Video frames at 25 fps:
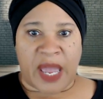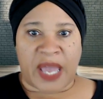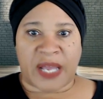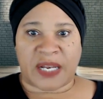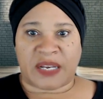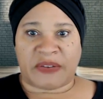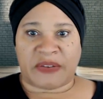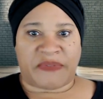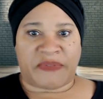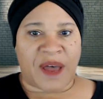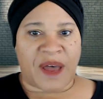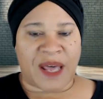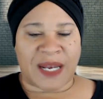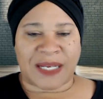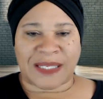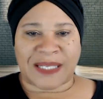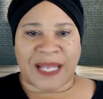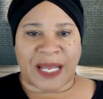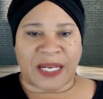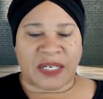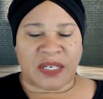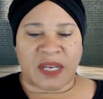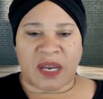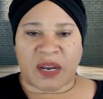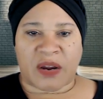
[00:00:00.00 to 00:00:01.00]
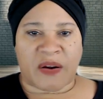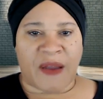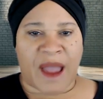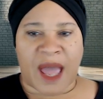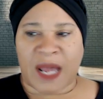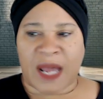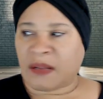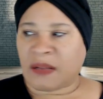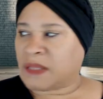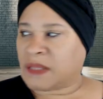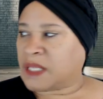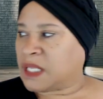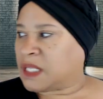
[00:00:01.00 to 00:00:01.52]
And Devon is like, Tucker, I
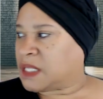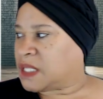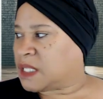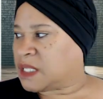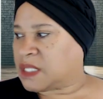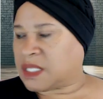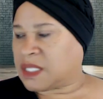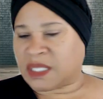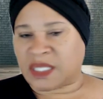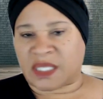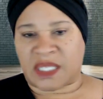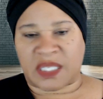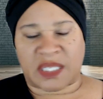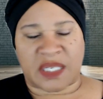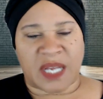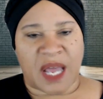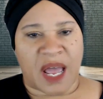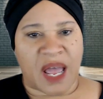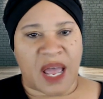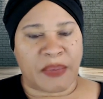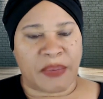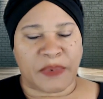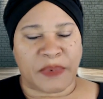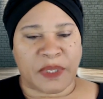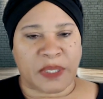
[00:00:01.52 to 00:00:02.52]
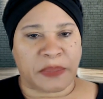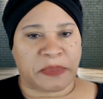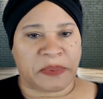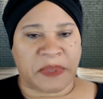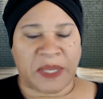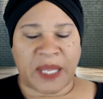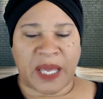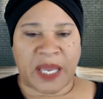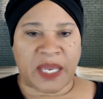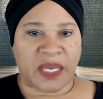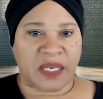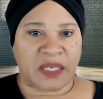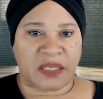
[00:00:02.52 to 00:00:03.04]
don't think this is the time or the
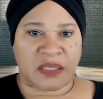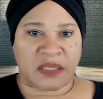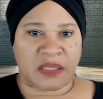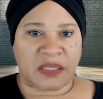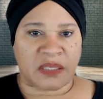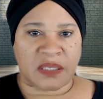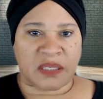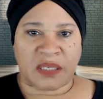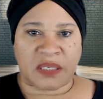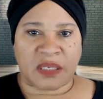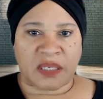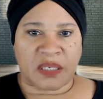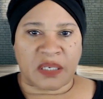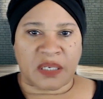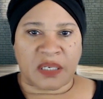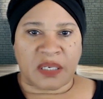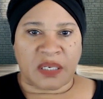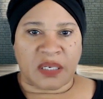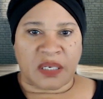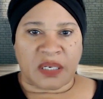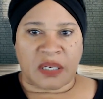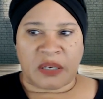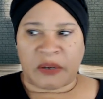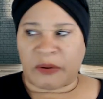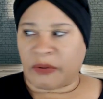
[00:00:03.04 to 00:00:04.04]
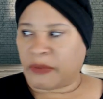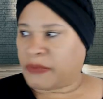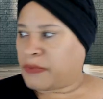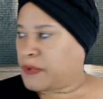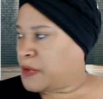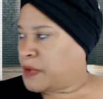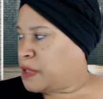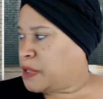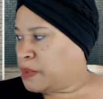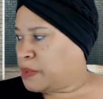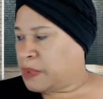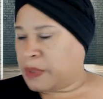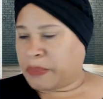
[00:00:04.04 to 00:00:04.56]
place for
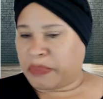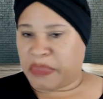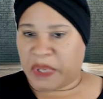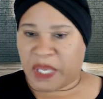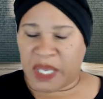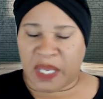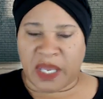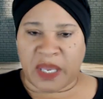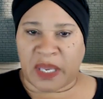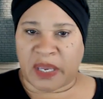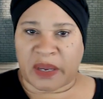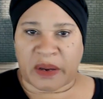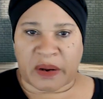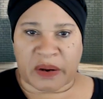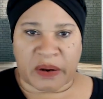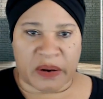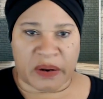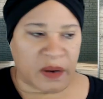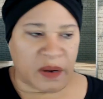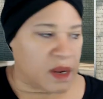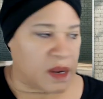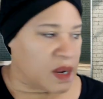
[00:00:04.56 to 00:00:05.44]
you to be here.